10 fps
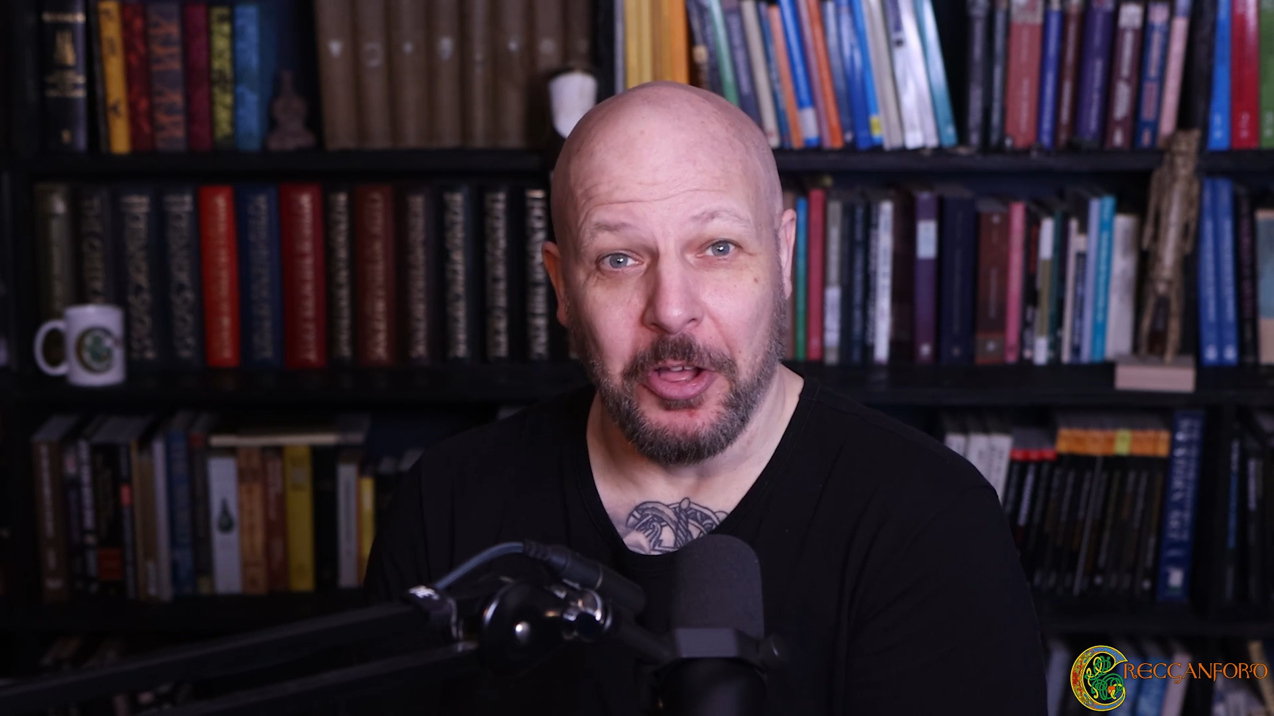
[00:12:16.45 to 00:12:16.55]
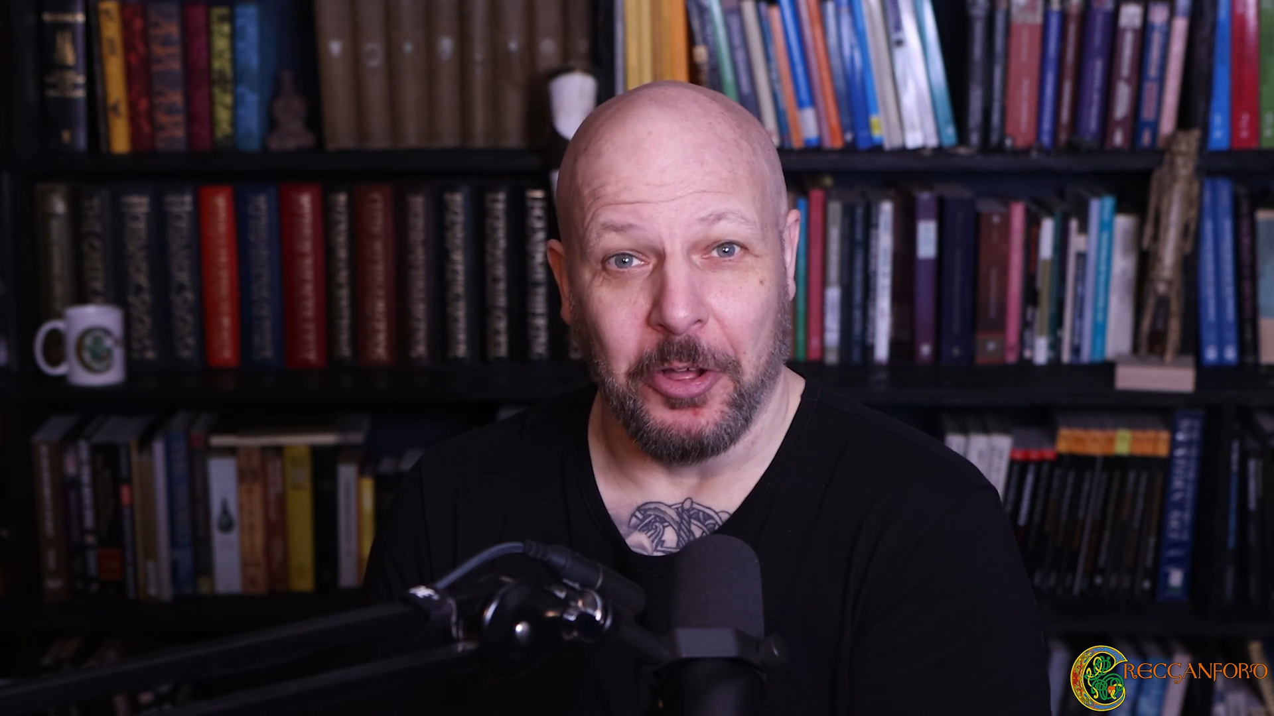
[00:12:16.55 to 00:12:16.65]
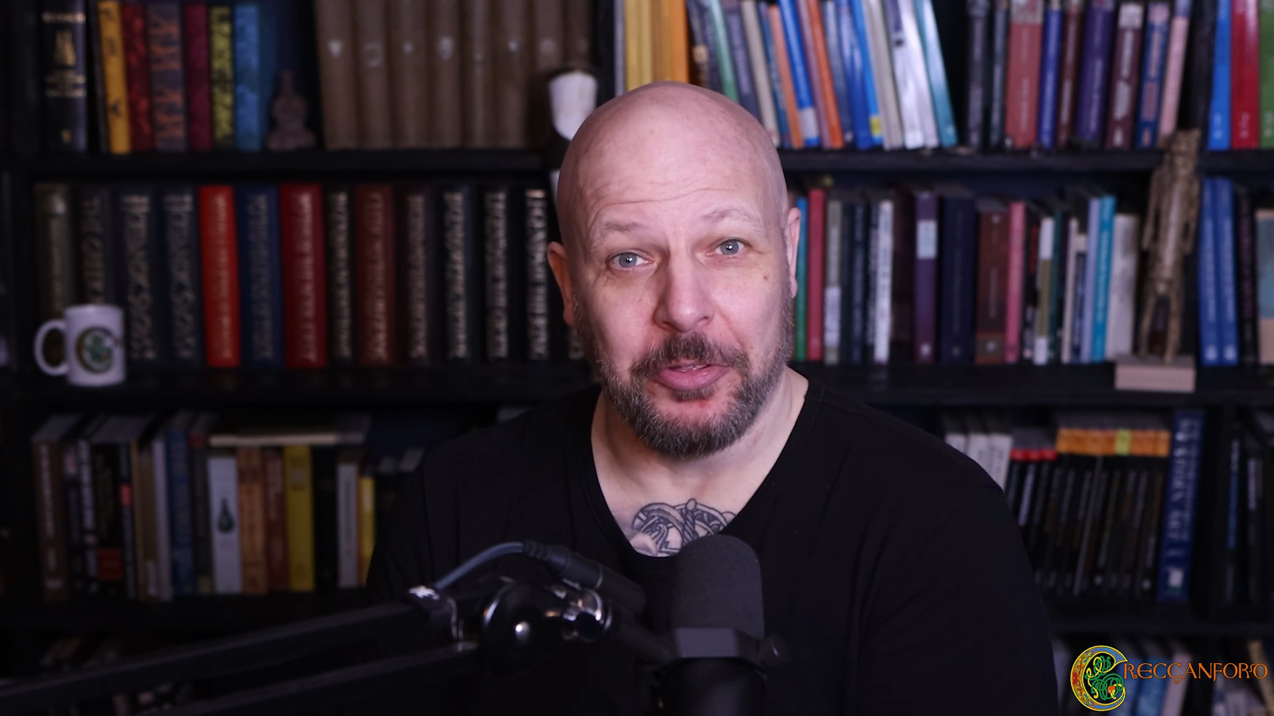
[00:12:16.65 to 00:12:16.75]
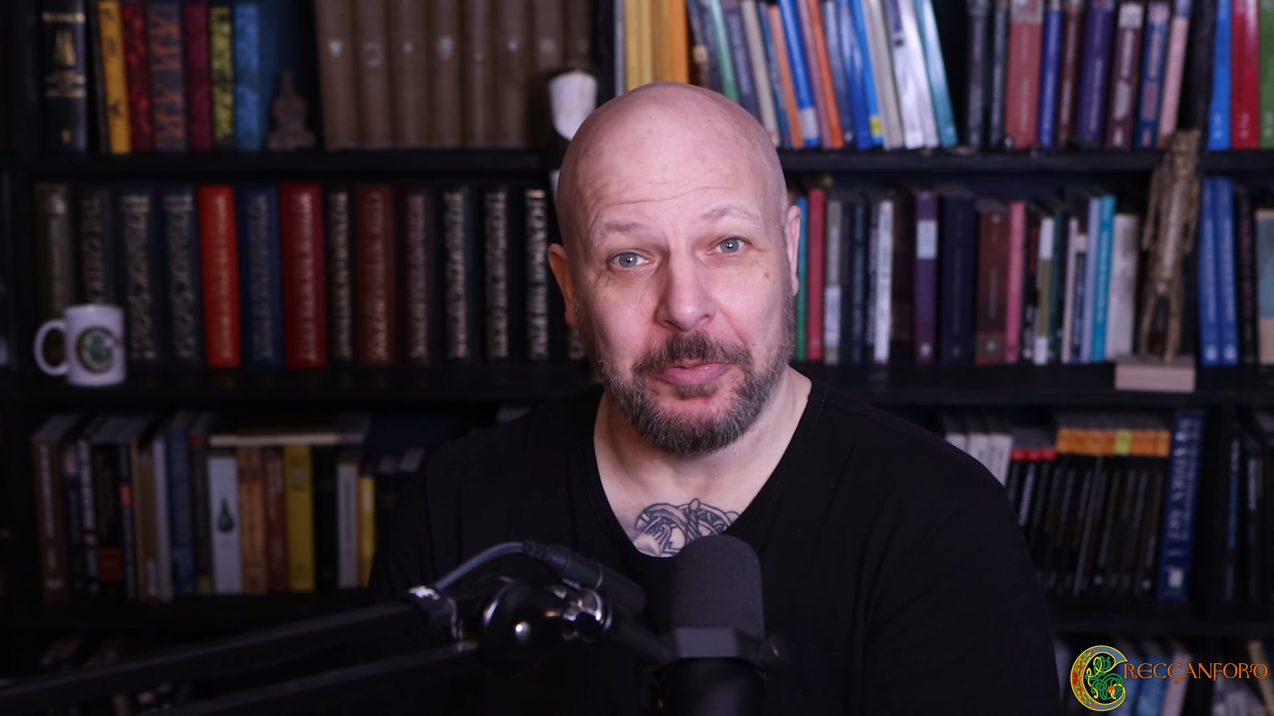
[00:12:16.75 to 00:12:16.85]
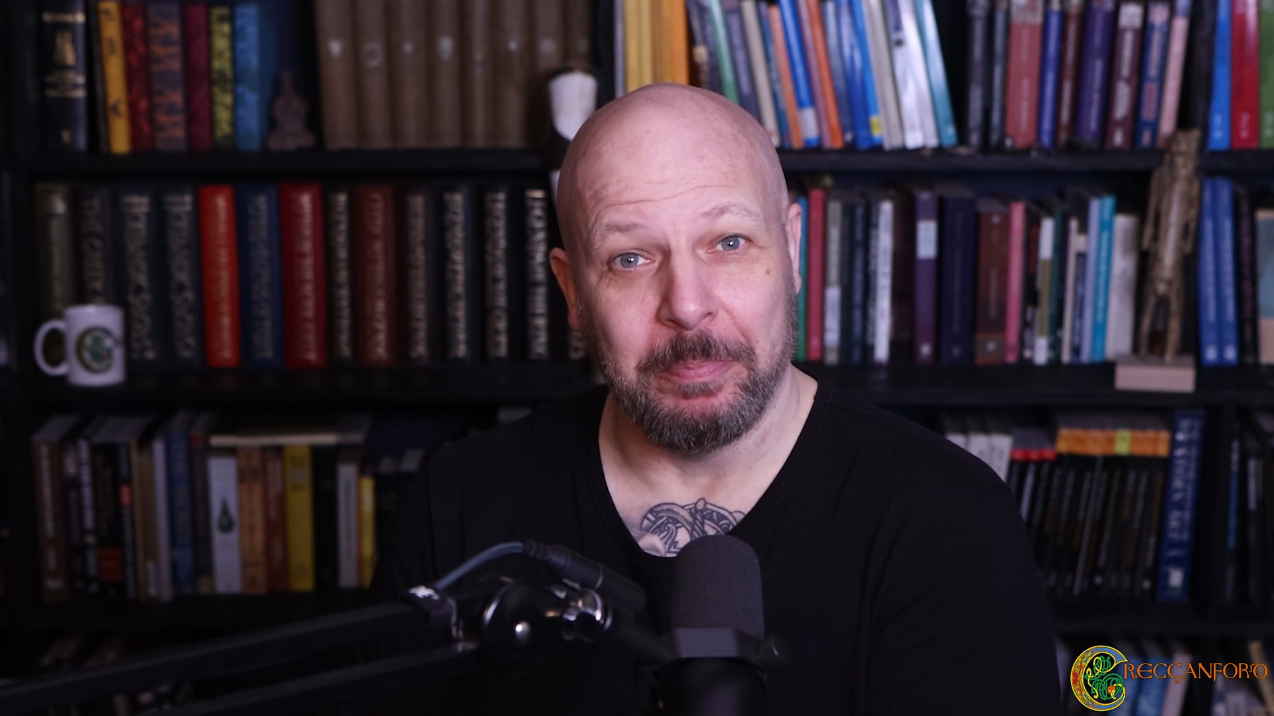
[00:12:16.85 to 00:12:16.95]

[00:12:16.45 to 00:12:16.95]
Earth